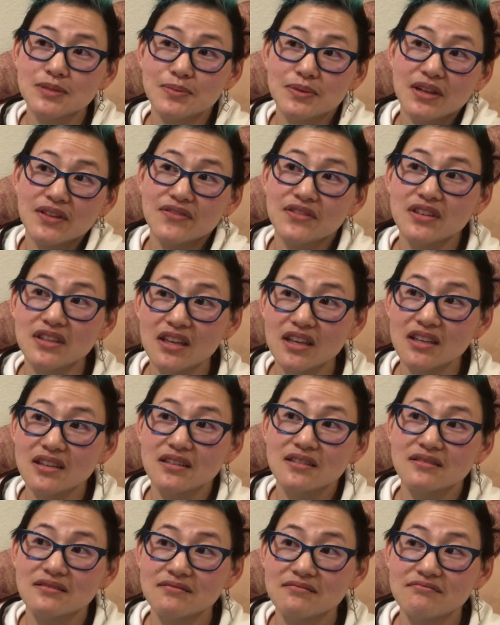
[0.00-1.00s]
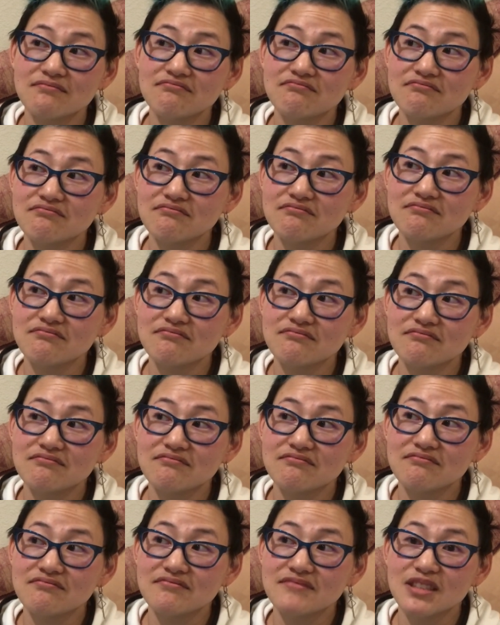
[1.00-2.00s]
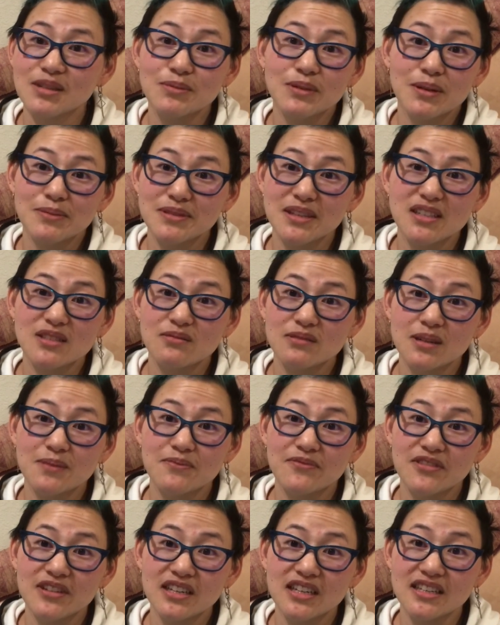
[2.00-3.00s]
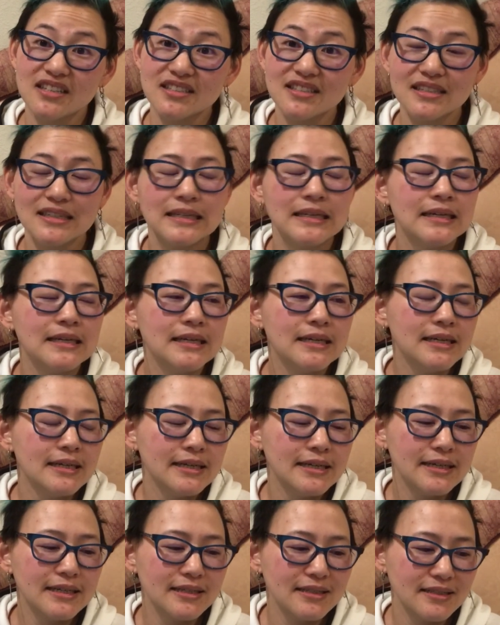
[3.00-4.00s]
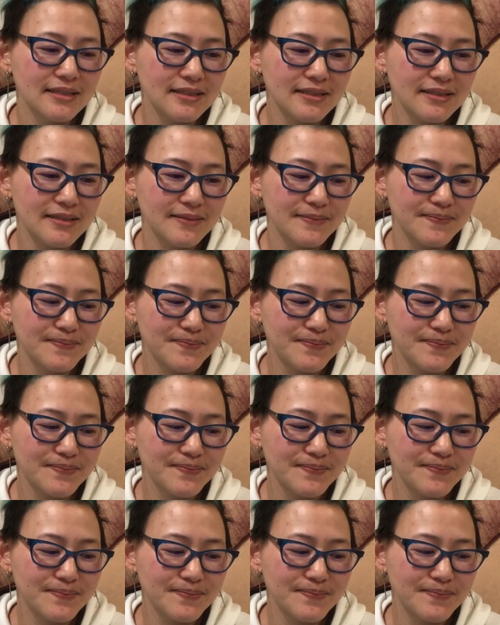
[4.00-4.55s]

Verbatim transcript: but I feel like sometimes that's when I'm funniest. Uh,